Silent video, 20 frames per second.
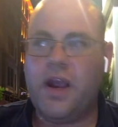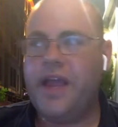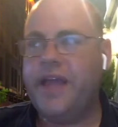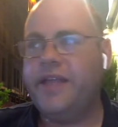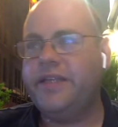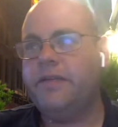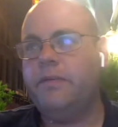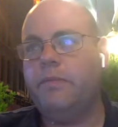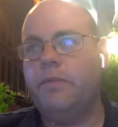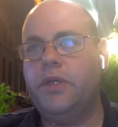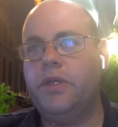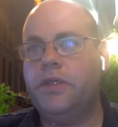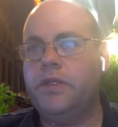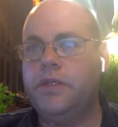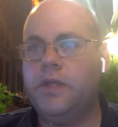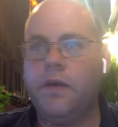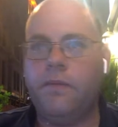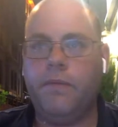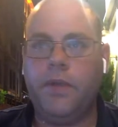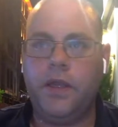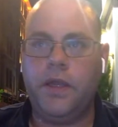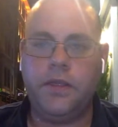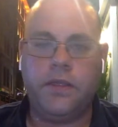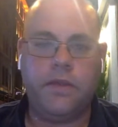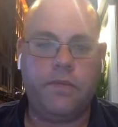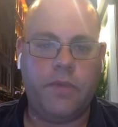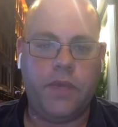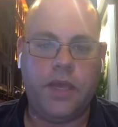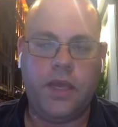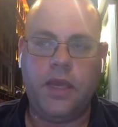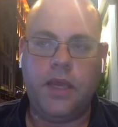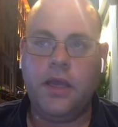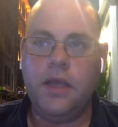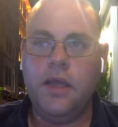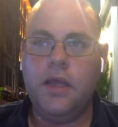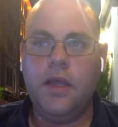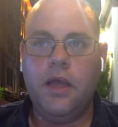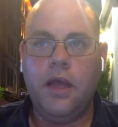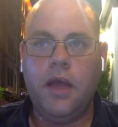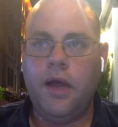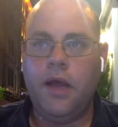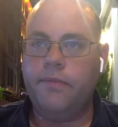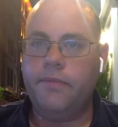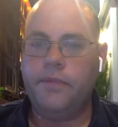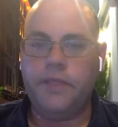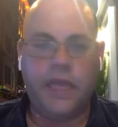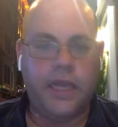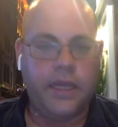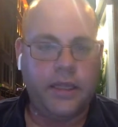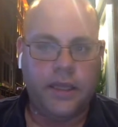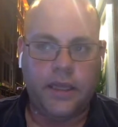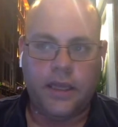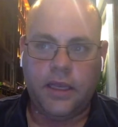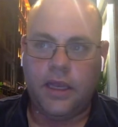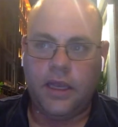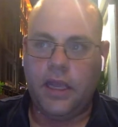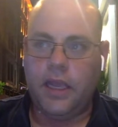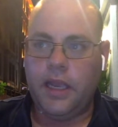I had submissions coming into me daily,